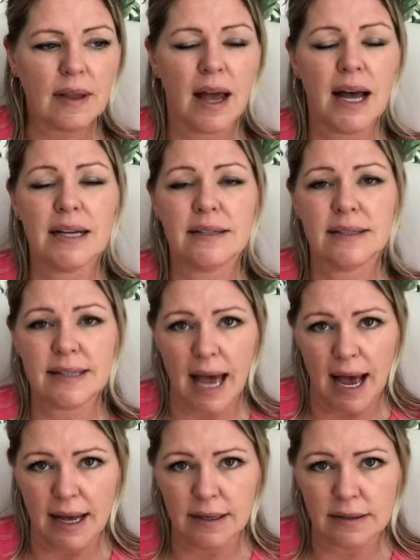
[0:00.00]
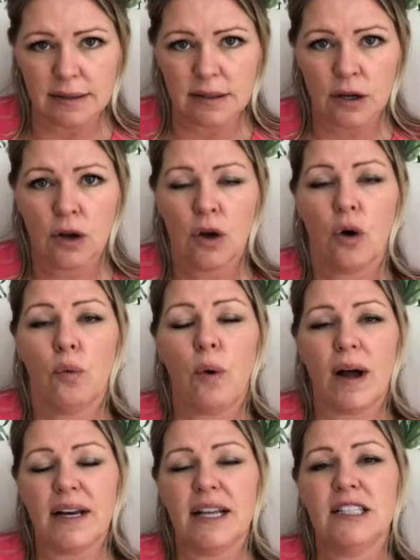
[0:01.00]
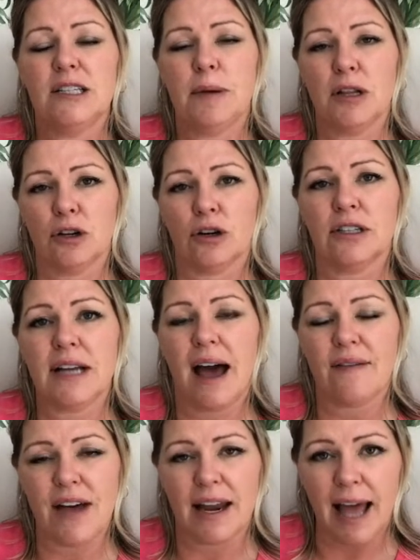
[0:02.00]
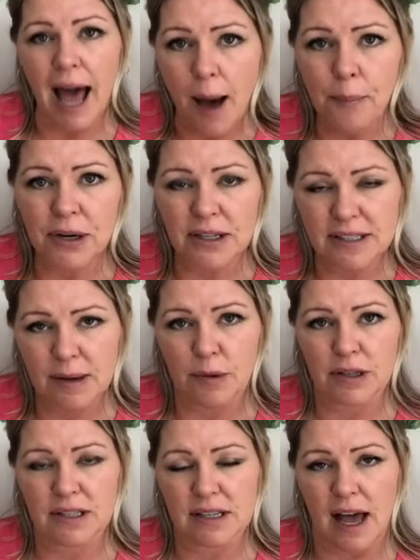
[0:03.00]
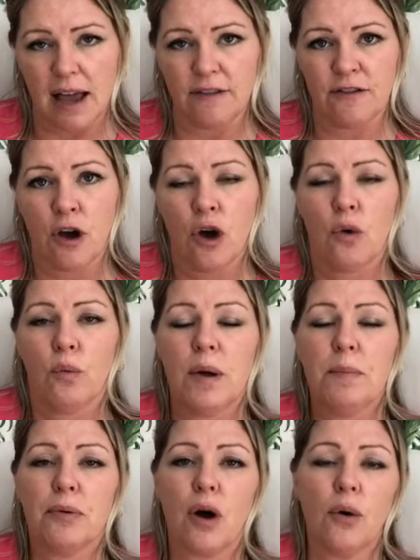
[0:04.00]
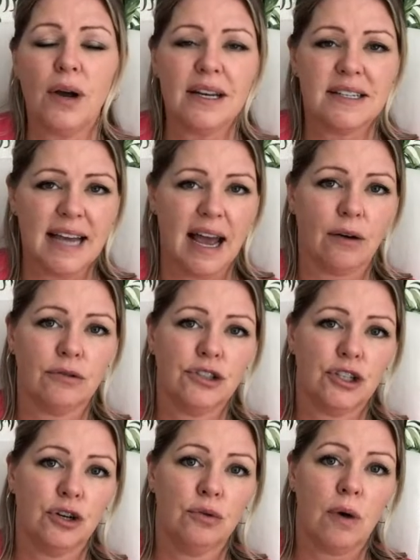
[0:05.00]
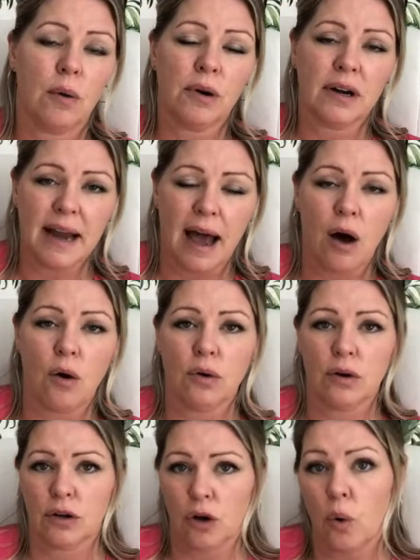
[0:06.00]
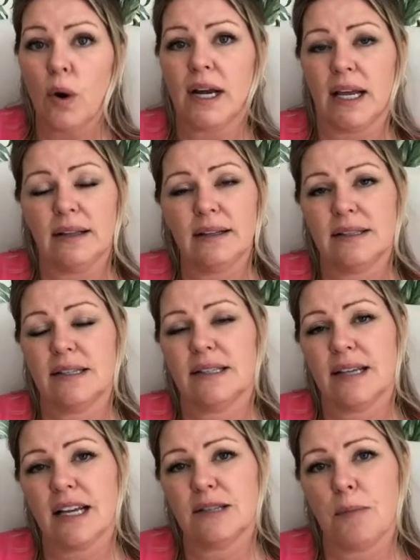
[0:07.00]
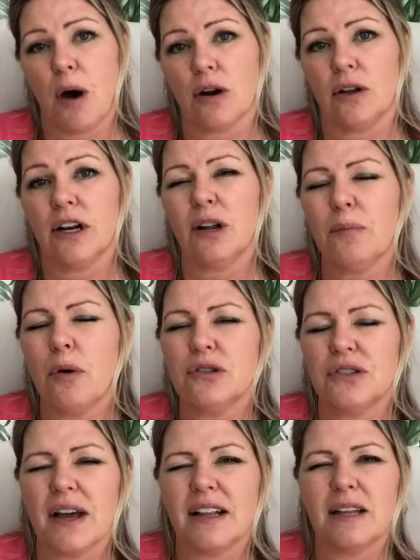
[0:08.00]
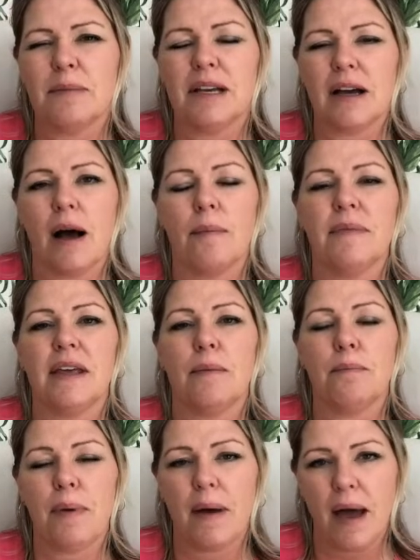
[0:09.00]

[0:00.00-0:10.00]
assess what needs to be learned to have that happen in someone's life, we broke it down to what we're now coining the success model, and it'll most likely become the